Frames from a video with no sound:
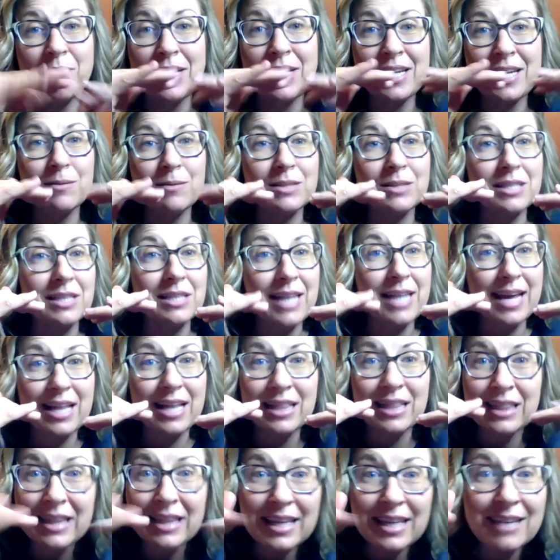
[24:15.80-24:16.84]
able to like
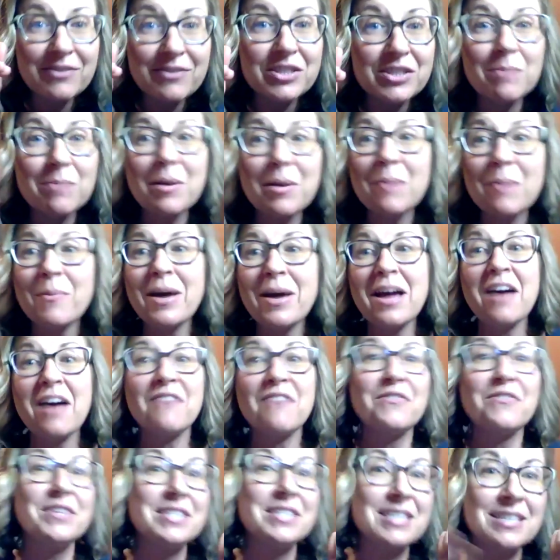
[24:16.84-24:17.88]
leave some at my
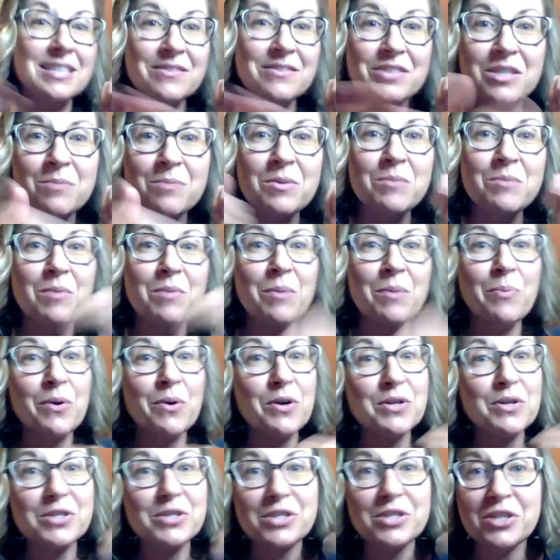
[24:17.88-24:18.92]
office, leave some in my
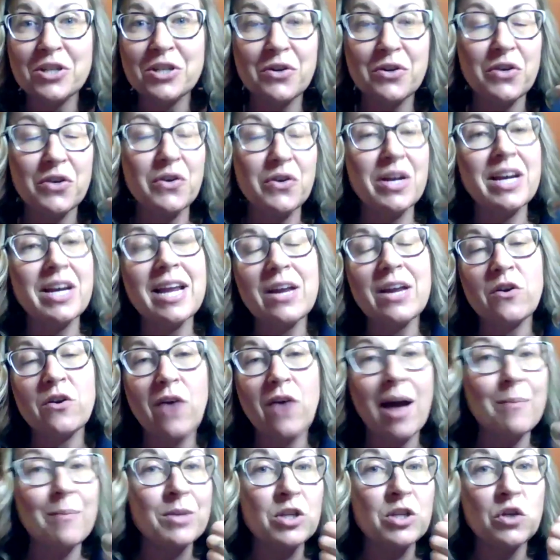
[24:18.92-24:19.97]
purse. You can
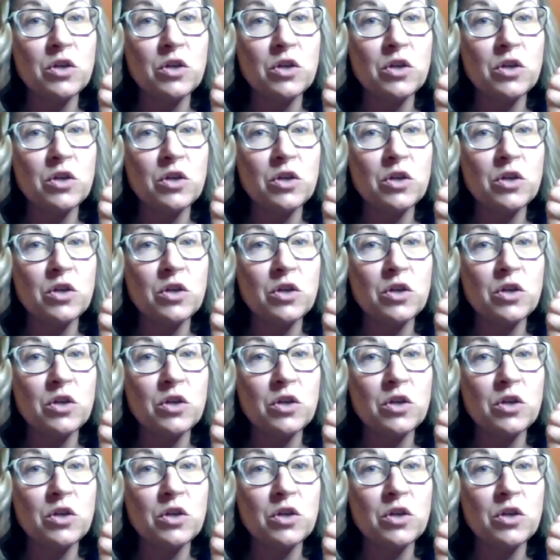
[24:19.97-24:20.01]
grab and you